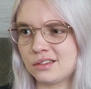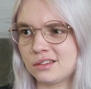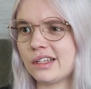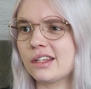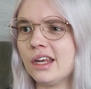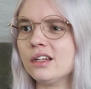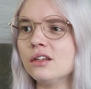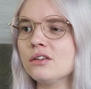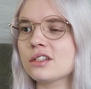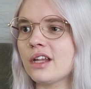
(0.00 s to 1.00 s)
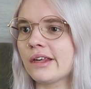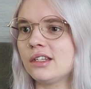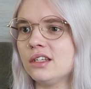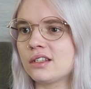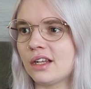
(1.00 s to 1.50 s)
That kid looks like
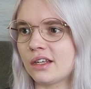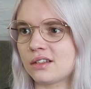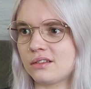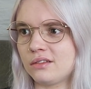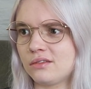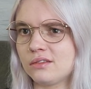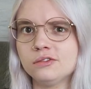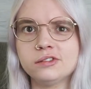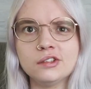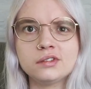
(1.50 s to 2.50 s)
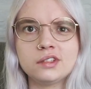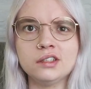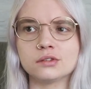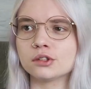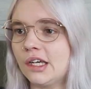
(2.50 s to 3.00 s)
he's like
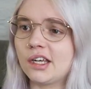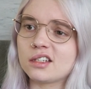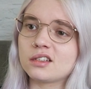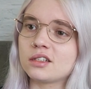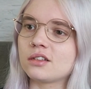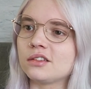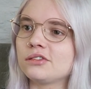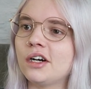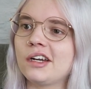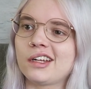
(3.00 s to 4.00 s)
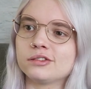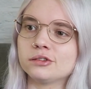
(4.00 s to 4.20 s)
15, or I guess they start fighting at